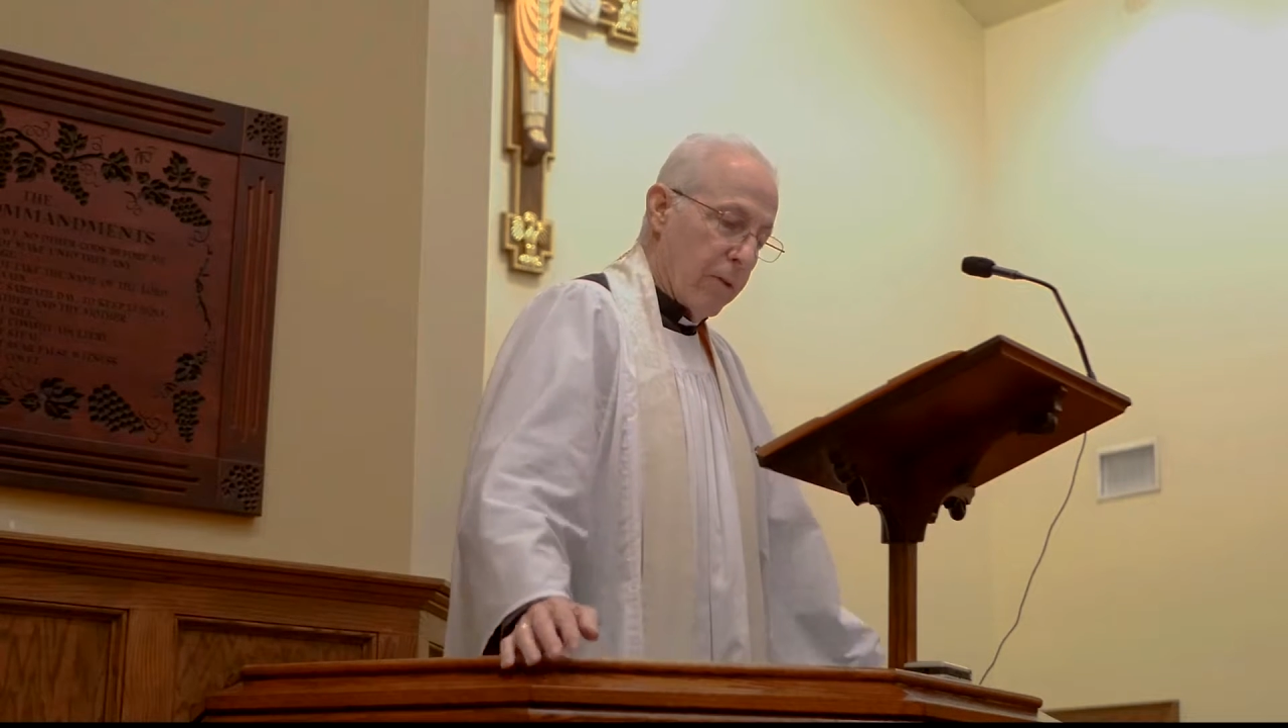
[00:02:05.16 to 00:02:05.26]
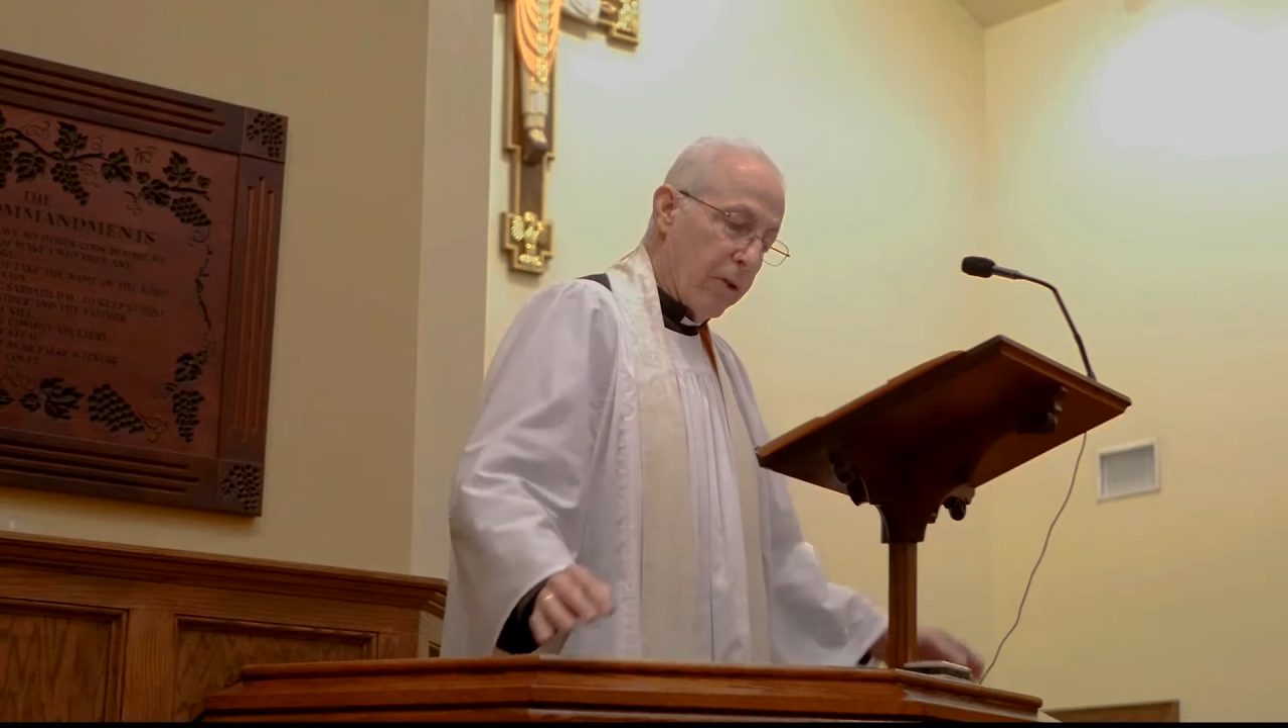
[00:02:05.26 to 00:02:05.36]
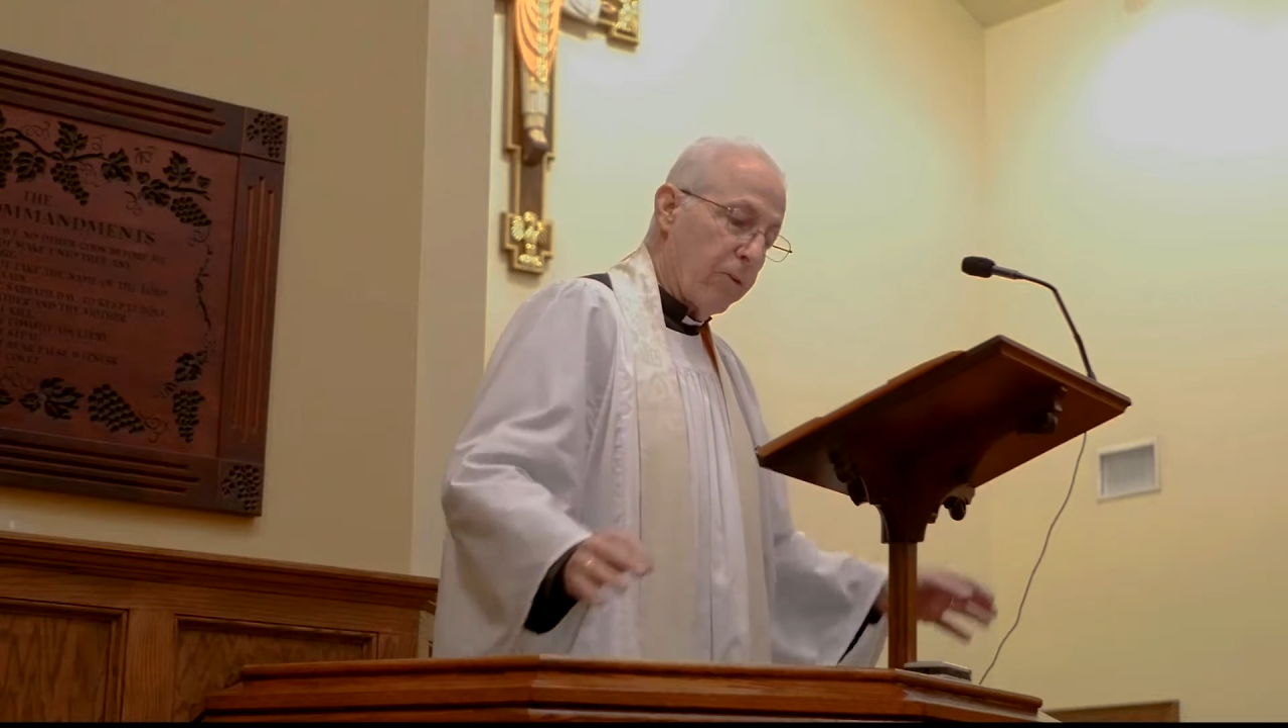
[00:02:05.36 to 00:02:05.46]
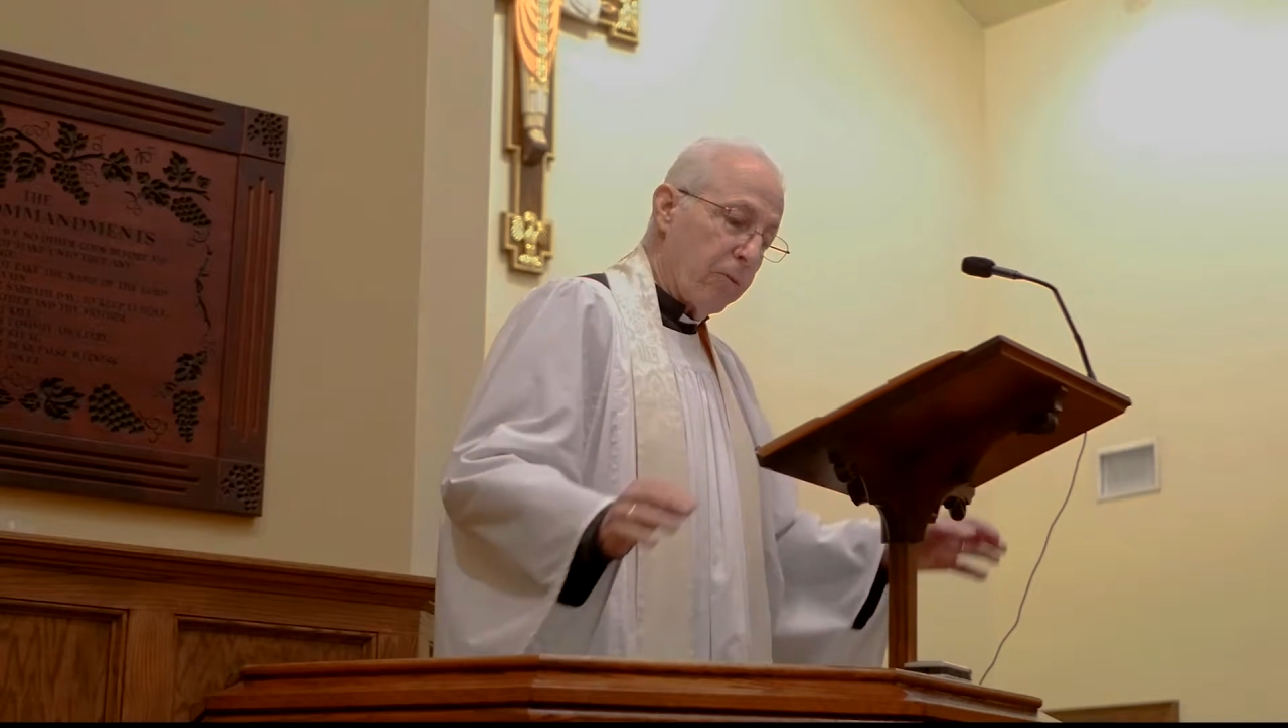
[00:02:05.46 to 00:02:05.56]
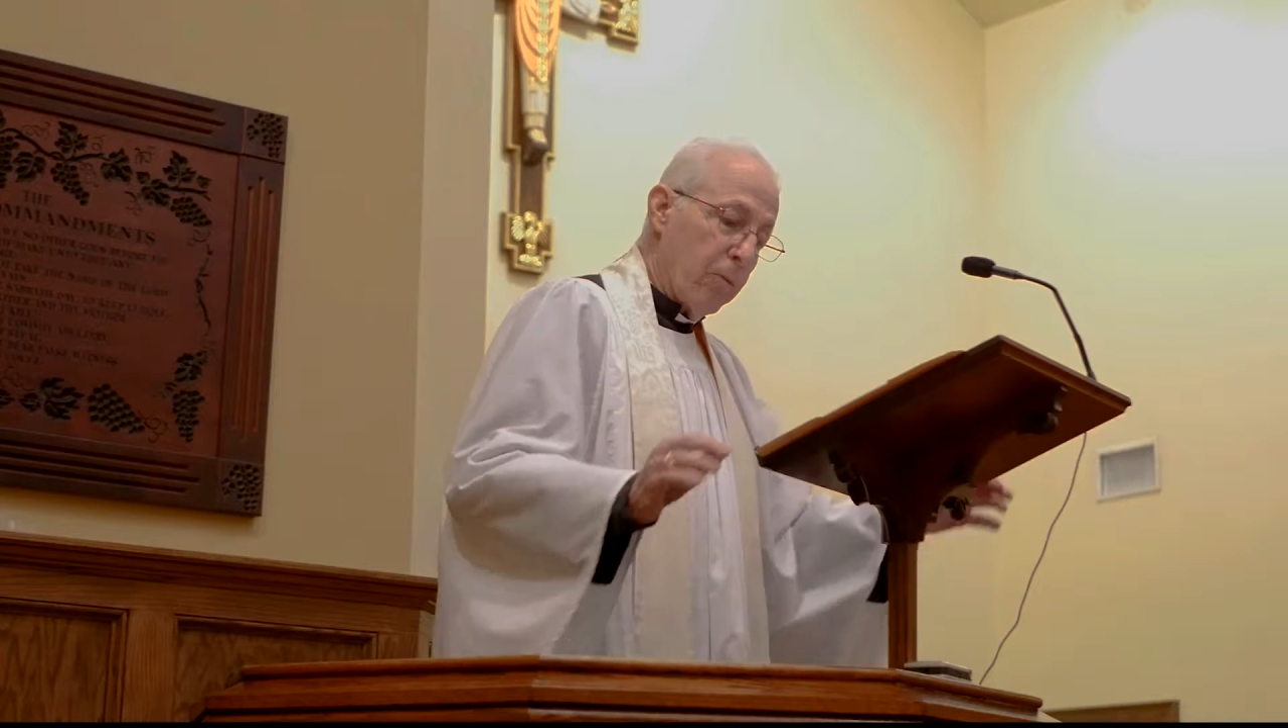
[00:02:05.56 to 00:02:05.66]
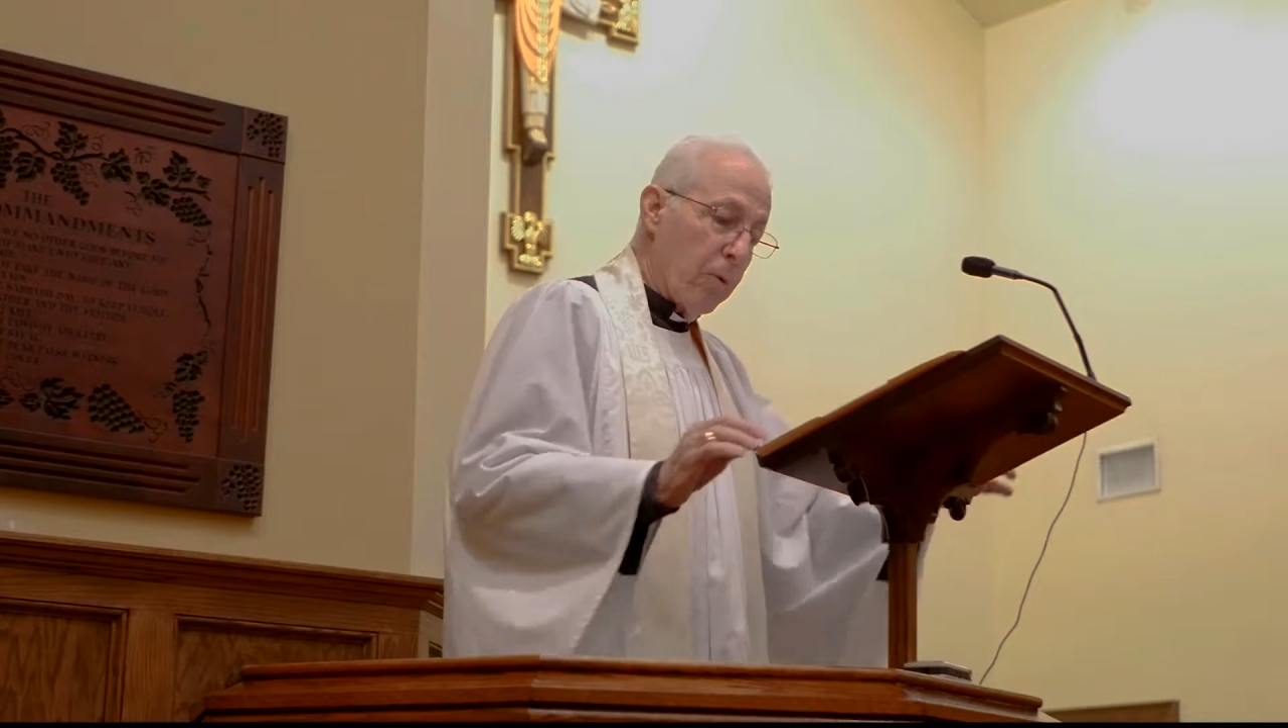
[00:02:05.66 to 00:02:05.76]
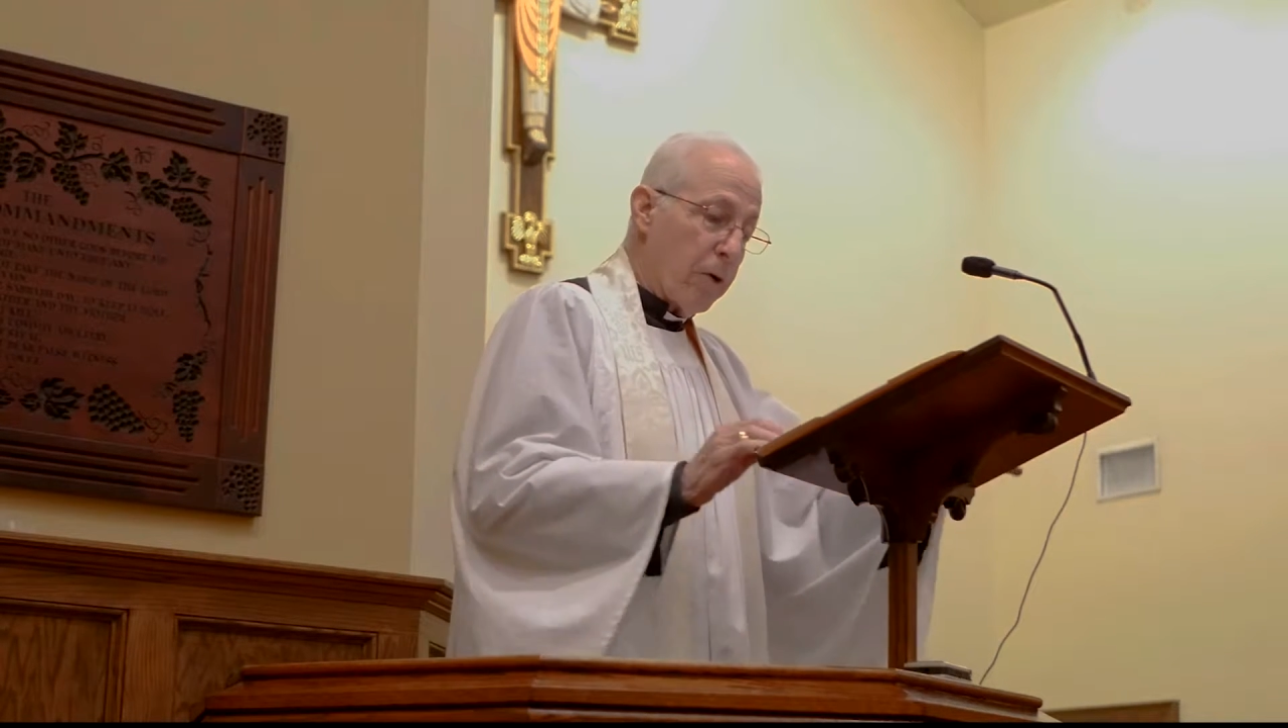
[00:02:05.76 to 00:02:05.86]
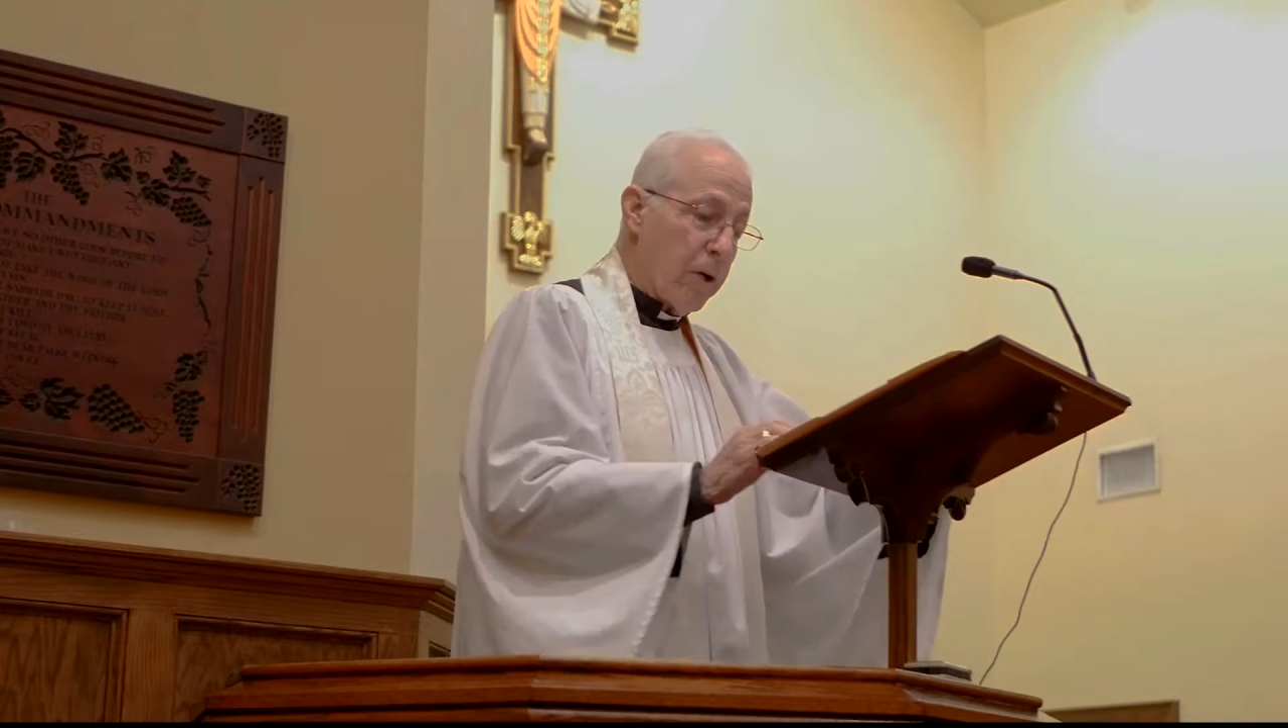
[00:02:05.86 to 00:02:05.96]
This would